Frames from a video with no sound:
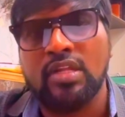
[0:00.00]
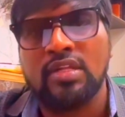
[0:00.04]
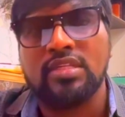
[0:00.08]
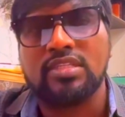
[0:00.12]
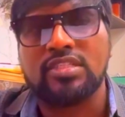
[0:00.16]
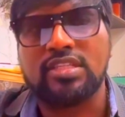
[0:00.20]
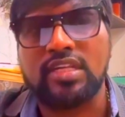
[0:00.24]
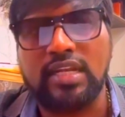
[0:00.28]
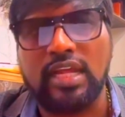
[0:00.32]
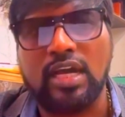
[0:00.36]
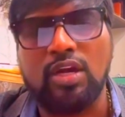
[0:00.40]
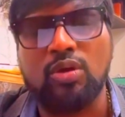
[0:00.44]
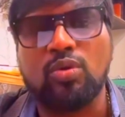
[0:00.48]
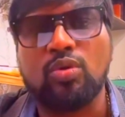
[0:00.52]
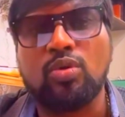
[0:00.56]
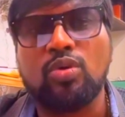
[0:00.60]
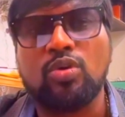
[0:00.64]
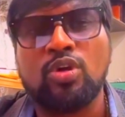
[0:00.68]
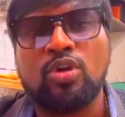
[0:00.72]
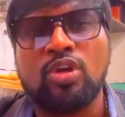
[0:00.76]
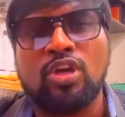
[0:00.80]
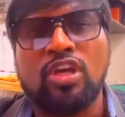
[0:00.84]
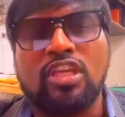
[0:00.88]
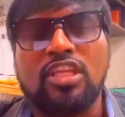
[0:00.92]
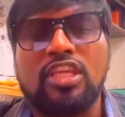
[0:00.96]
So now,
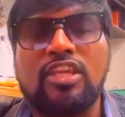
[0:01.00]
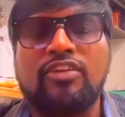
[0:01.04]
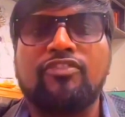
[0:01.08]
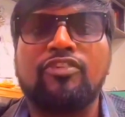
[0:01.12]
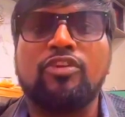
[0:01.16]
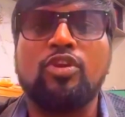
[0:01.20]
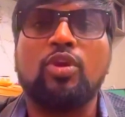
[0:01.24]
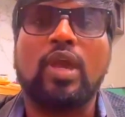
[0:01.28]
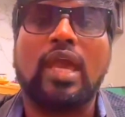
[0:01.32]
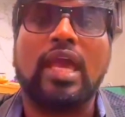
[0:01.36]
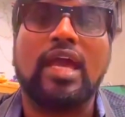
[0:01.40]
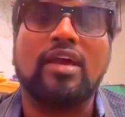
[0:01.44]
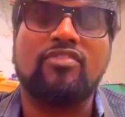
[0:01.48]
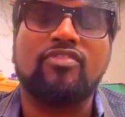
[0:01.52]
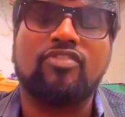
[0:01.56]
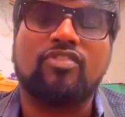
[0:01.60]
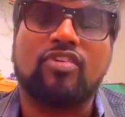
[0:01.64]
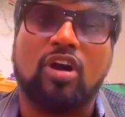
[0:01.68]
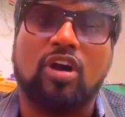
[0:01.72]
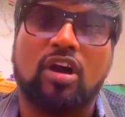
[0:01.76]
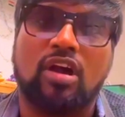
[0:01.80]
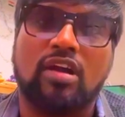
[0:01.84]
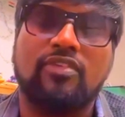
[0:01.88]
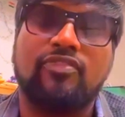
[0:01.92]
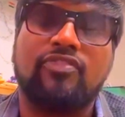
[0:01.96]
if you have
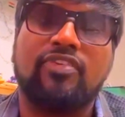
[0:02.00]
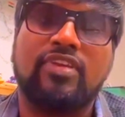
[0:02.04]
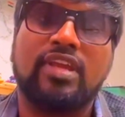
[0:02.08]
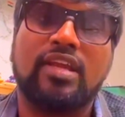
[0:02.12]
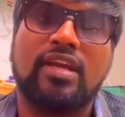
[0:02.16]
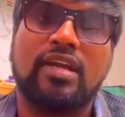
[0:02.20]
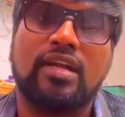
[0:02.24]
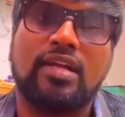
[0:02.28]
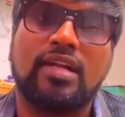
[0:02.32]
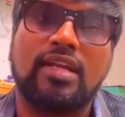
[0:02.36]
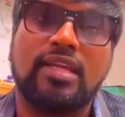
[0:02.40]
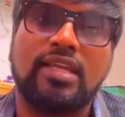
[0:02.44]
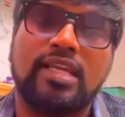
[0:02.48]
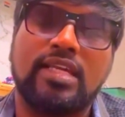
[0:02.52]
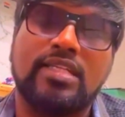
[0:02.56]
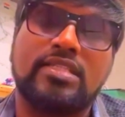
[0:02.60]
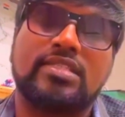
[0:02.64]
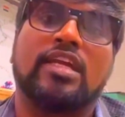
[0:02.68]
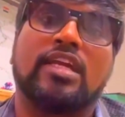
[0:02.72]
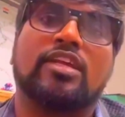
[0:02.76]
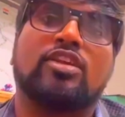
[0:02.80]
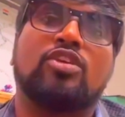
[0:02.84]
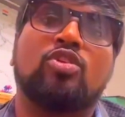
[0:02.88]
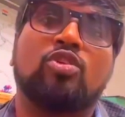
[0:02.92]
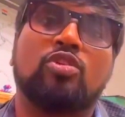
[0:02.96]
configured a
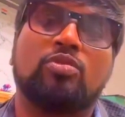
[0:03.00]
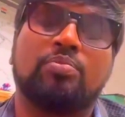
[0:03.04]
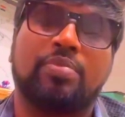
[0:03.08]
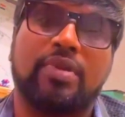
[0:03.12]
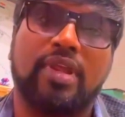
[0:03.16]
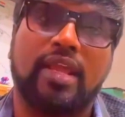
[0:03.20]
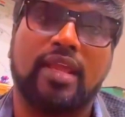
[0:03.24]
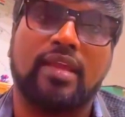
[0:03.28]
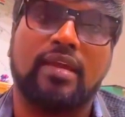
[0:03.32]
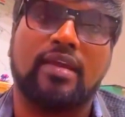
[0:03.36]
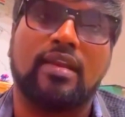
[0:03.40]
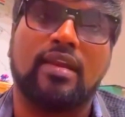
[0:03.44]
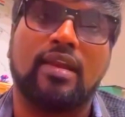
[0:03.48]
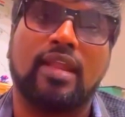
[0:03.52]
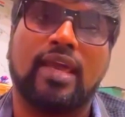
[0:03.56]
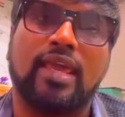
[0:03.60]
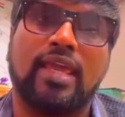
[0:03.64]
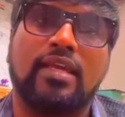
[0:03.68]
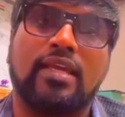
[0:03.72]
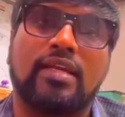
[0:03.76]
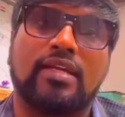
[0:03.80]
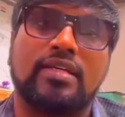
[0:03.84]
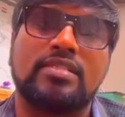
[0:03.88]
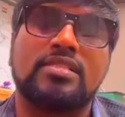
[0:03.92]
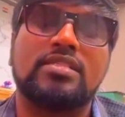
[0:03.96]
circuit breaker
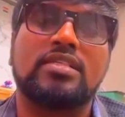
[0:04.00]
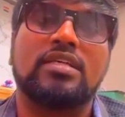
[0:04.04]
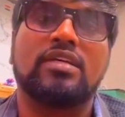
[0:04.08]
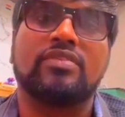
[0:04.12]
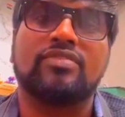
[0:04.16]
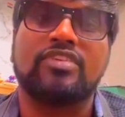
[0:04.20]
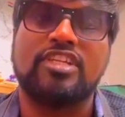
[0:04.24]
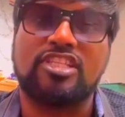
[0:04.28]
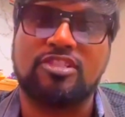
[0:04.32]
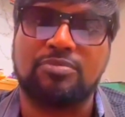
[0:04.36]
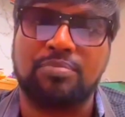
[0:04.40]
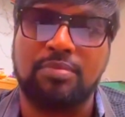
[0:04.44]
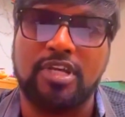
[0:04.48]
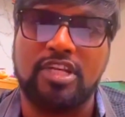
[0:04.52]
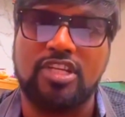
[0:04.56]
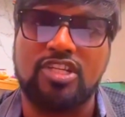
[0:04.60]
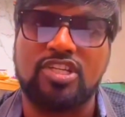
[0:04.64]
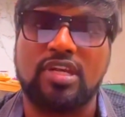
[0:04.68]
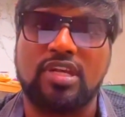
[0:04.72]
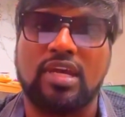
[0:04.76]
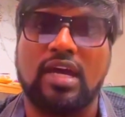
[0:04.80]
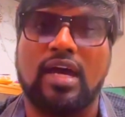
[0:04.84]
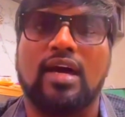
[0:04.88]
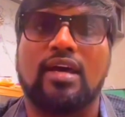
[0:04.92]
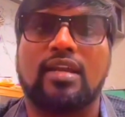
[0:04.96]
like service
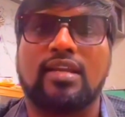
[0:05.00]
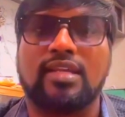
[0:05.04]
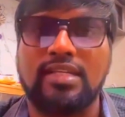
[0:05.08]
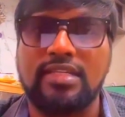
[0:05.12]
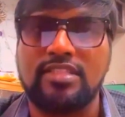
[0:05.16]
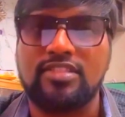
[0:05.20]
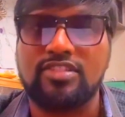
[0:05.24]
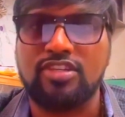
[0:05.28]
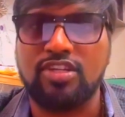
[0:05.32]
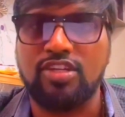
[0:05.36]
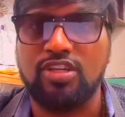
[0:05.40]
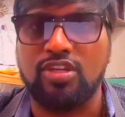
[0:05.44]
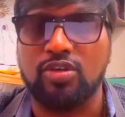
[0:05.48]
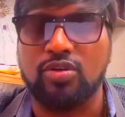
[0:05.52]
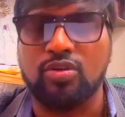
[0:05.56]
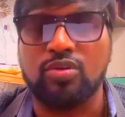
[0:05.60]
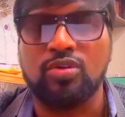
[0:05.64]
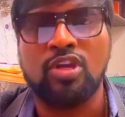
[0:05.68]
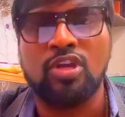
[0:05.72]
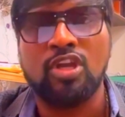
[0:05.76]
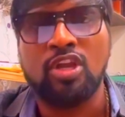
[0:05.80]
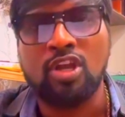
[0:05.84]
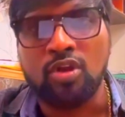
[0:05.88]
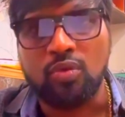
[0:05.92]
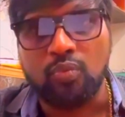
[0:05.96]
mesh or istio,
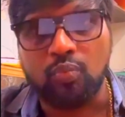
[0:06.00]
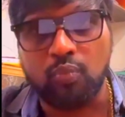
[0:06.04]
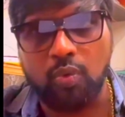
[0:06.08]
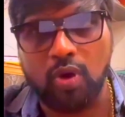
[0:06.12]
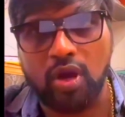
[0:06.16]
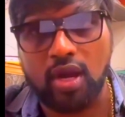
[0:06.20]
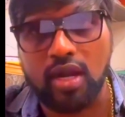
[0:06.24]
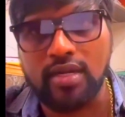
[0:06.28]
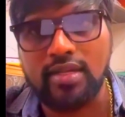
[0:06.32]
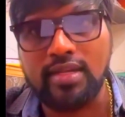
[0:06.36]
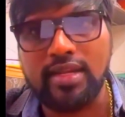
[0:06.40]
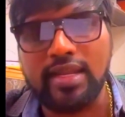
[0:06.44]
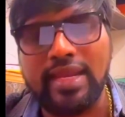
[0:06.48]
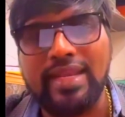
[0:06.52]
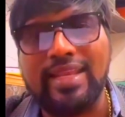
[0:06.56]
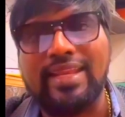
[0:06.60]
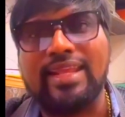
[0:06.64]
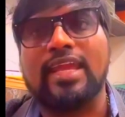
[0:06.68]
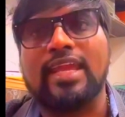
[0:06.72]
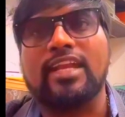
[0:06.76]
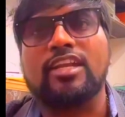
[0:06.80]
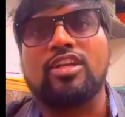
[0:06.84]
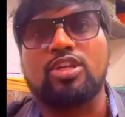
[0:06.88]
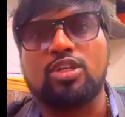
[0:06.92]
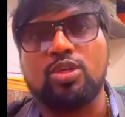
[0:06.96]
what it
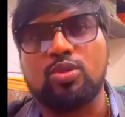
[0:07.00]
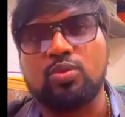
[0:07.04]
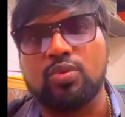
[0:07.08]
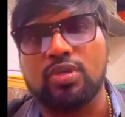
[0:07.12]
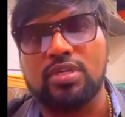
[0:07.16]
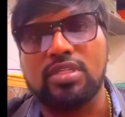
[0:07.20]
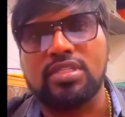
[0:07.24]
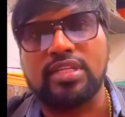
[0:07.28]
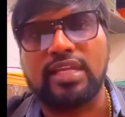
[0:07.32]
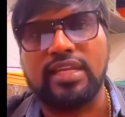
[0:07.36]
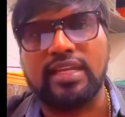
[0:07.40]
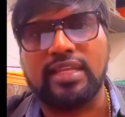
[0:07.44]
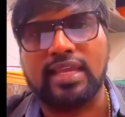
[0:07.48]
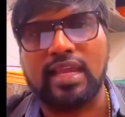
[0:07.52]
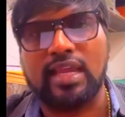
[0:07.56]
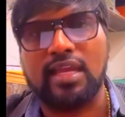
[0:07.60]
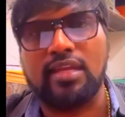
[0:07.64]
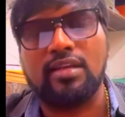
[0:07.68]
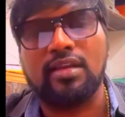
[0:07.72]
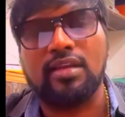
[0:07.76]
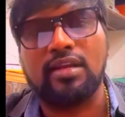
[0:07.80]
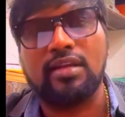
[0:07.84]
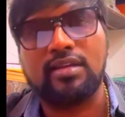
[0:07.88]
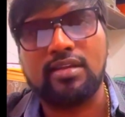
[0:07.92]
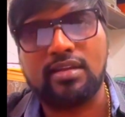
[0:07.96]
can do is it
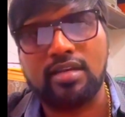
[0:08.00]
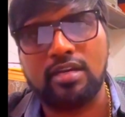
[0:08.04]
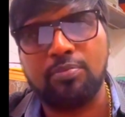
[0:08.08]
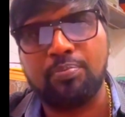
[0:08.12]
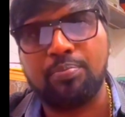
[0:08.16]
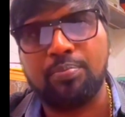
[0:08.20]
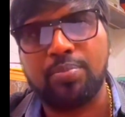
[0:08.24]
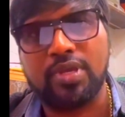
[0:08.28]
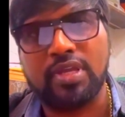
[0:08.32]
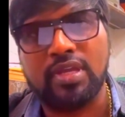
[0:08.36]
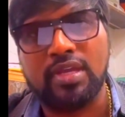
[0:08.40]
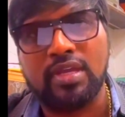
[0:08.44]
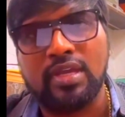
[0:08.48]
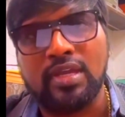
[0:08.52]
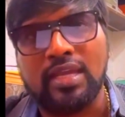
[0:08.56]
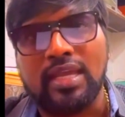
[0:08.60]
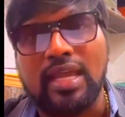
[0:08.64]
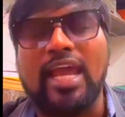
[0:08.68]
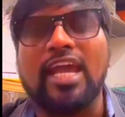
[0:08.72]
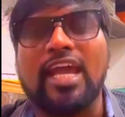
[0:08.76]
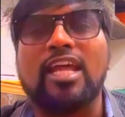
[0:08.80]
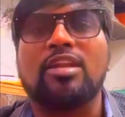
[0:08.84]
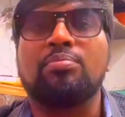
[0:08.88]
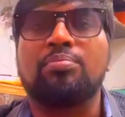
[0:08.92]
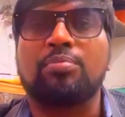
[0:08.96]
can trip
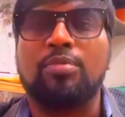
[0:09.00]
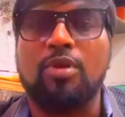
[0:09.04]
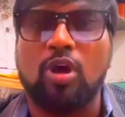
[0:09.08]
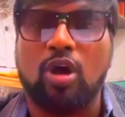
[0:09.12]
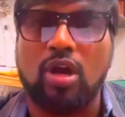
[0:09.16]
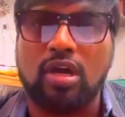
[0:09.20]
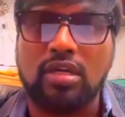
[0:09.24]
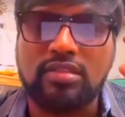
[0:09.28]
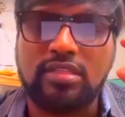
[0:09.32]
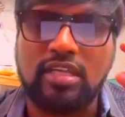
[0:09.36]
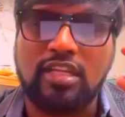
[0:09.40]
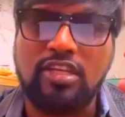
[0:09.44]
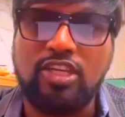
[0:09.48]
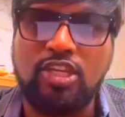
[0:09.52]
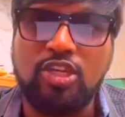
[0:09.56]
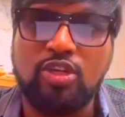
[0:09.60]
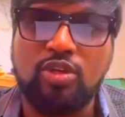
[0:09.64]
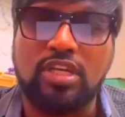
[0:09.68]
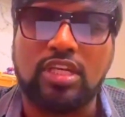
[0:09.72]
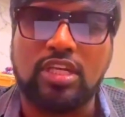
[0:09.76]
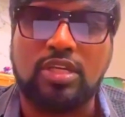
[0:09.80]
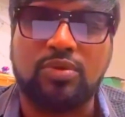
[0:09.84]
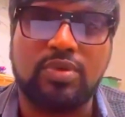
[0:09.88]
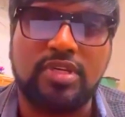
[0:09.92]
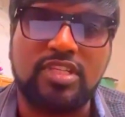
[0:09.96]
and block the new
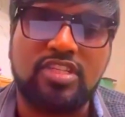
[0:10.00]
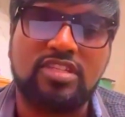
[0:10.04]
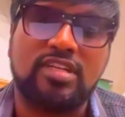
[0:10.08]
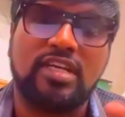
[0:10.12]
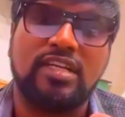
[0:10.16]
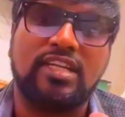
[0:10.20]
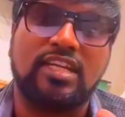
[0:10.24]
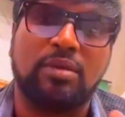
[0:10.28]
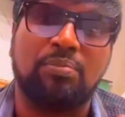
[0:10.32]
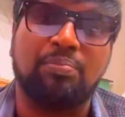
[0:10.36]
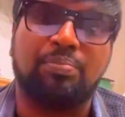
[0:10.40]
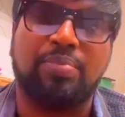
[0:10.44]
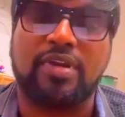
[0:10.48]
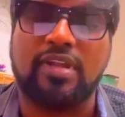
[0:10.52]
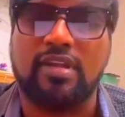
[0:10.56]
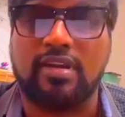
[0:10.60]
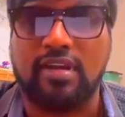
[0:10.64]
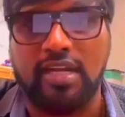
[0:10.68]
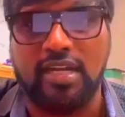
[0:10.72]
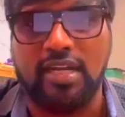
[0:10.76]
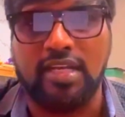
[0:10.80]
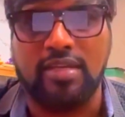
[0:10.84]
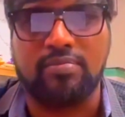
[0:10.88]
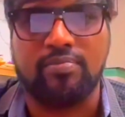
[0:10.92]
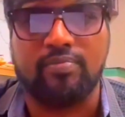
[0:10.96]
request
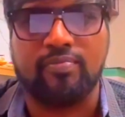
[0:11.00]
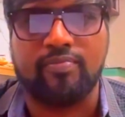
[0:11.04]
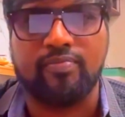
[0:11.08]
temporarily,